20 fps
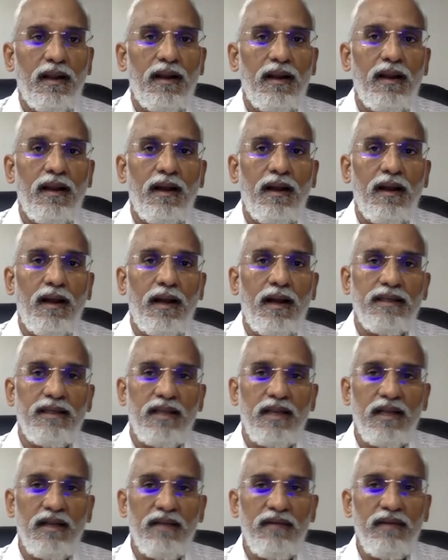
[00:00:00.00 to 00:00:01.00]
at
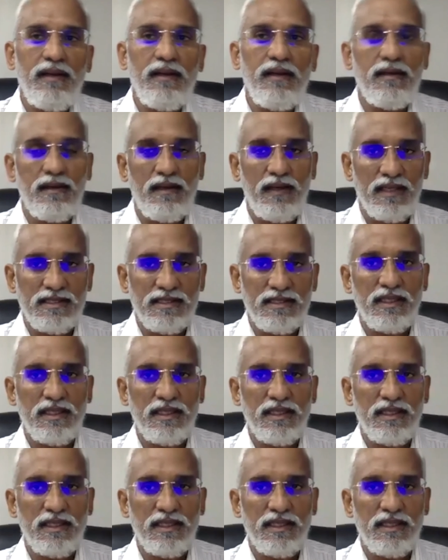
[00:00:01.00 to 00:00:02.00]
the level lesser
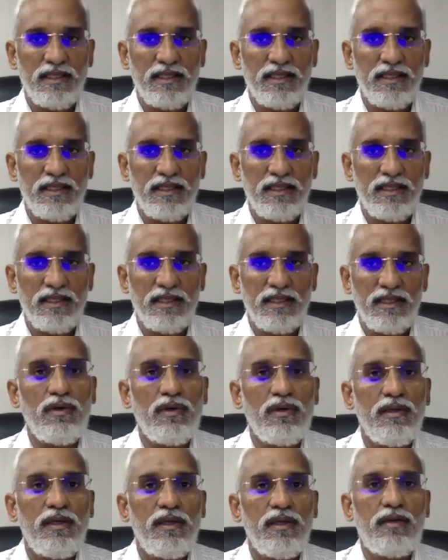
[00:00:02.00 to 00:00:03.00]
than the district court,
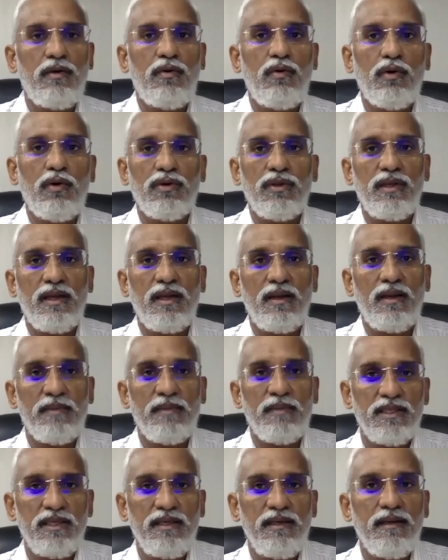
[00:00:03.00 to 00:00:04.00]
it will go to the
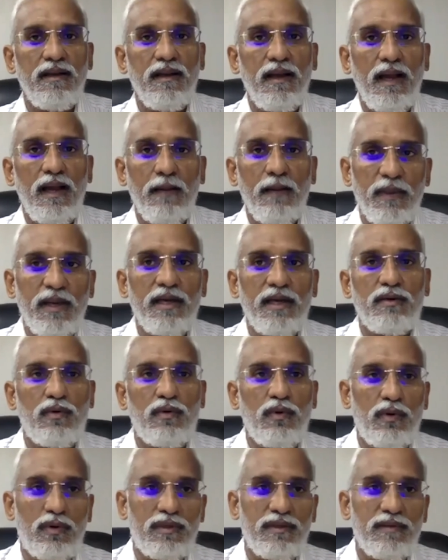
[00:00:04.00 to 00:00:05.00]
commercial appellate
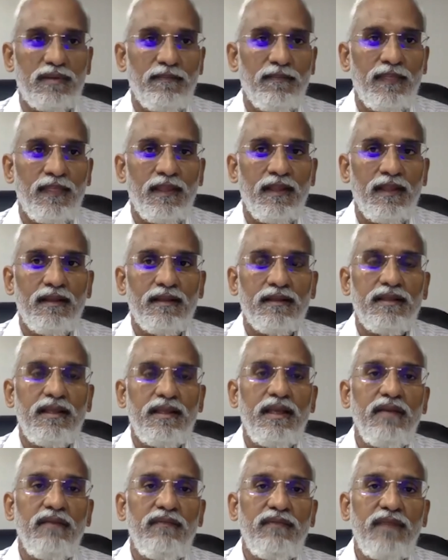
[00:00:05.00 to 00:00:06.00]
court.
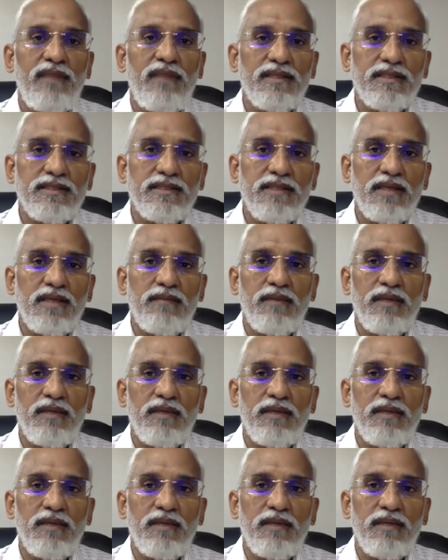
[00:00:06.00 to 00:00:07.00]
Then if there is a judgment
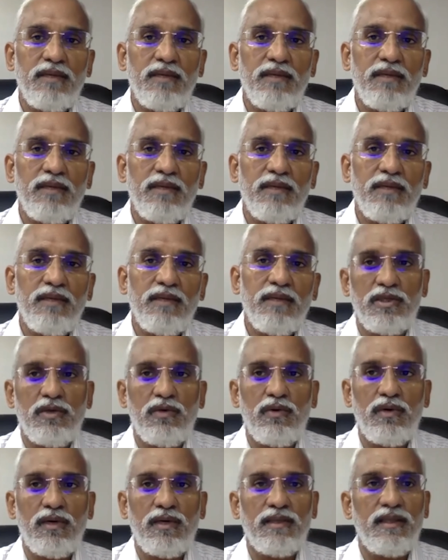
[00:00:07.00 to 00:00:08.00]
or decree of a commercial
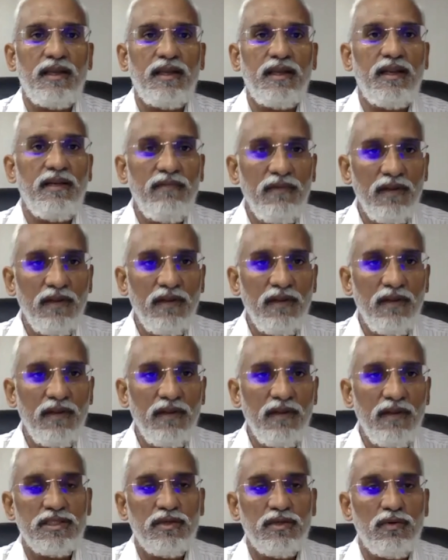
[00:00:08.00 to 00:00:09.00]
court at the level of a
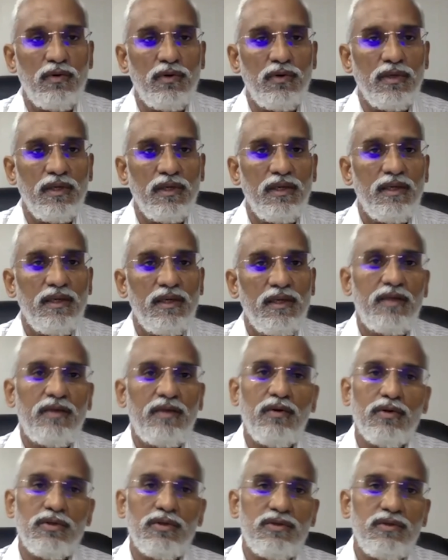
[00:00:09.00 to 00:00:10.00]
district court,
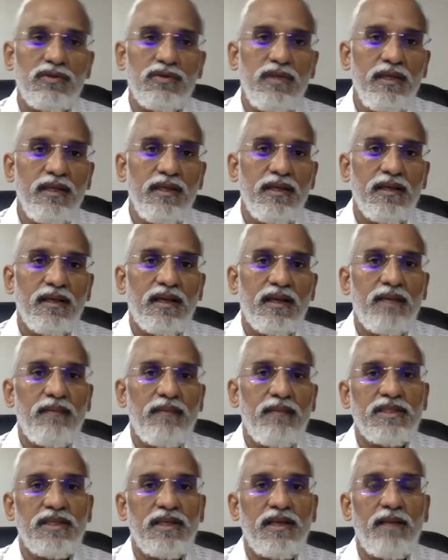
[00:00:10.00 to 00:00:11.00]
it goes to the
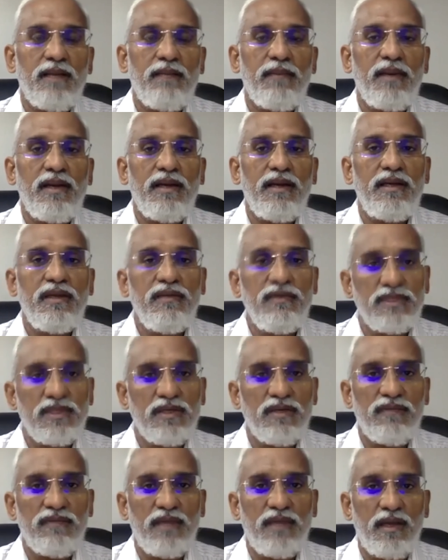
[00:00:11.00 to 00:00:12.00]
commercial appellate
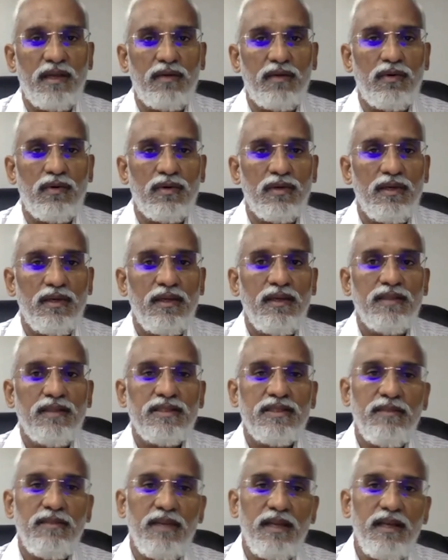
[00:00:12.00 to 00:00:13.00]
division of the High Court.
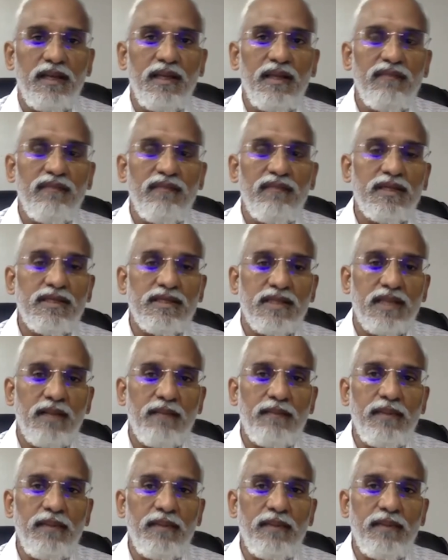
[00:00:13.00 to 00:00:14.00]
Similarly, if there is an
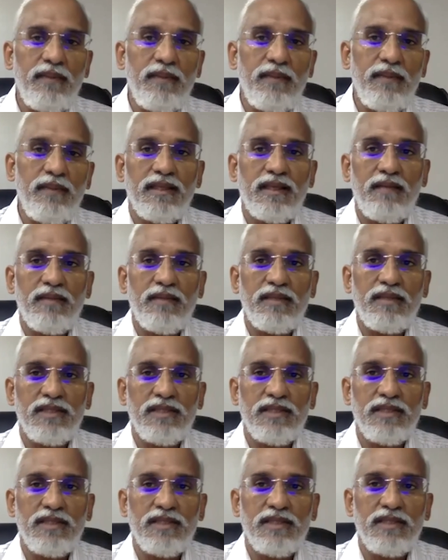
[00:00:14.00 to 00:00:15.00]
appeal at the
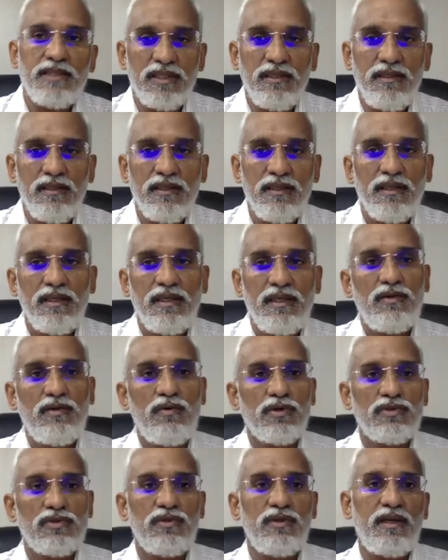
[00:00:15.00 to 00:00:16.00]
commercial division, it
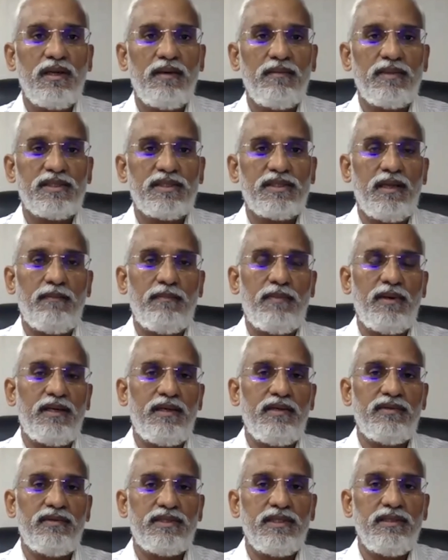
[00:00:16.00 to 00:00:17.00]
goes to the commercial appellate
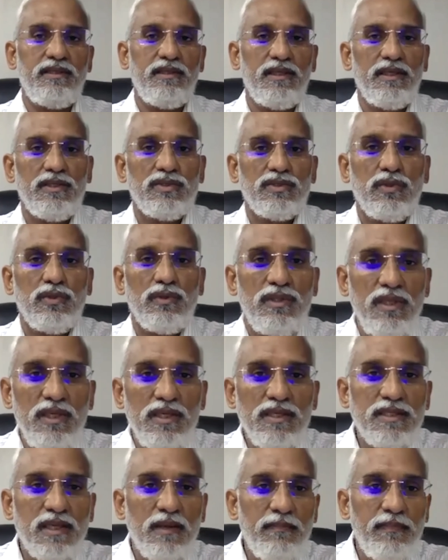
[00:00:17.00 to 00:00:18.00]
division. So
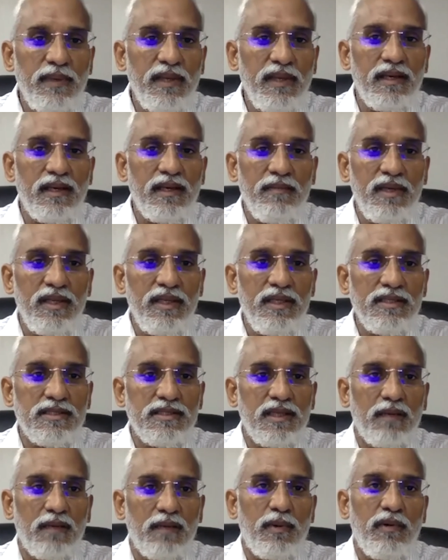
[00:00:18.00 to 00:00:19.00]
these appeal remedies
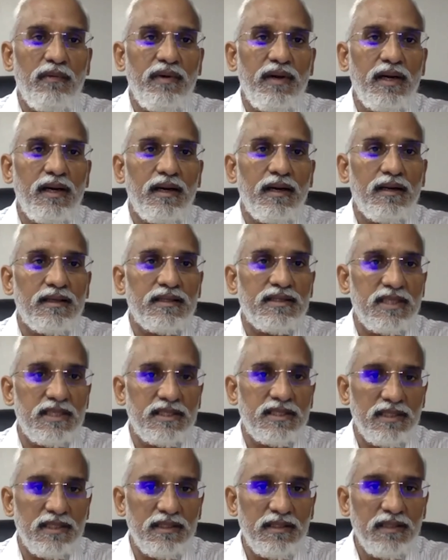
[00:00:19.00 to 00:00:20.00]
are provided under
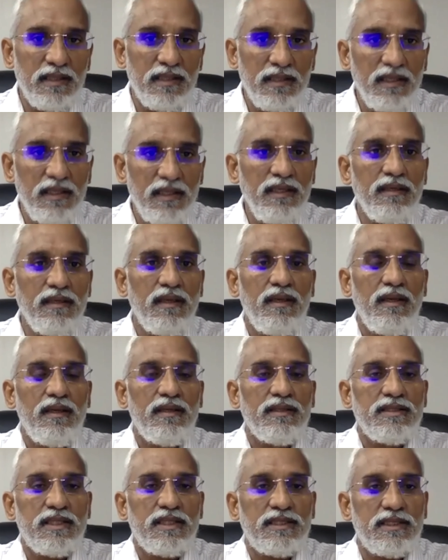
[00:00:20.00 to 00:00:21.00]
section 13.
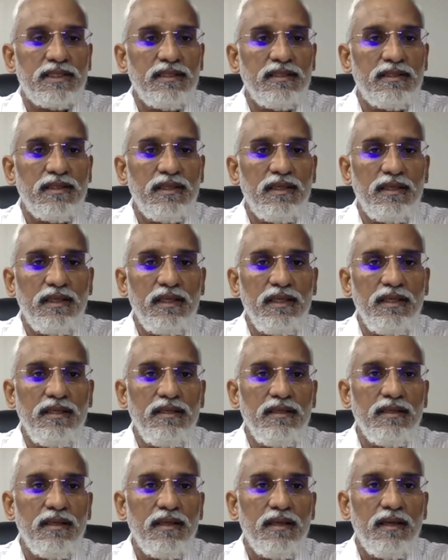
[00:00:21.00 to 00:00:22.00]
Section
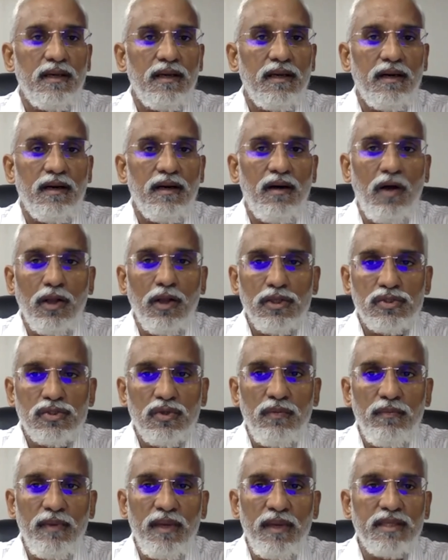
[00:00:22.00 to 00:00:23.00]
13
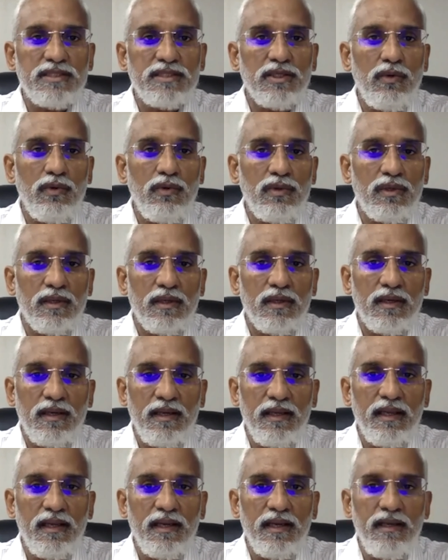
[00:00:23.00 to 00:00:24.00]
also makes out
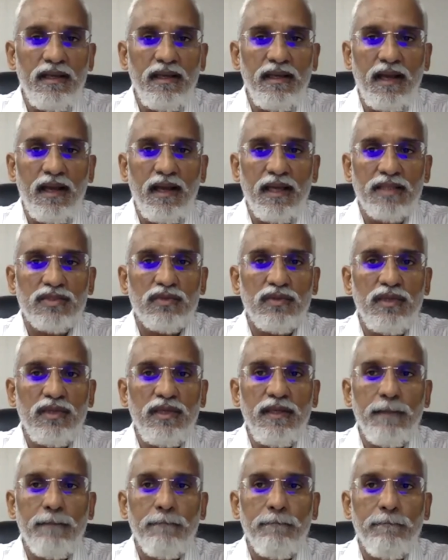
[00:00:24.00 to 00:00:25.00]
clearly as to
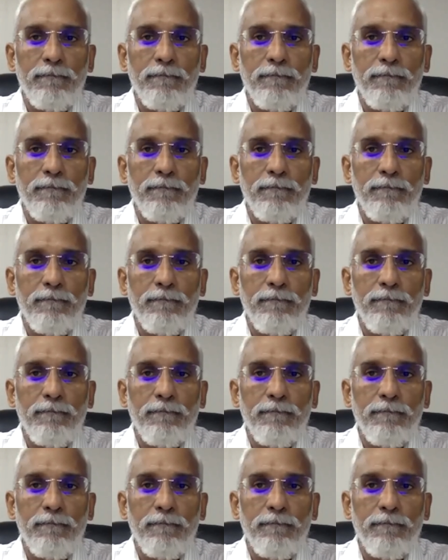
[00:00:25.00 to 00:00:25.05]
the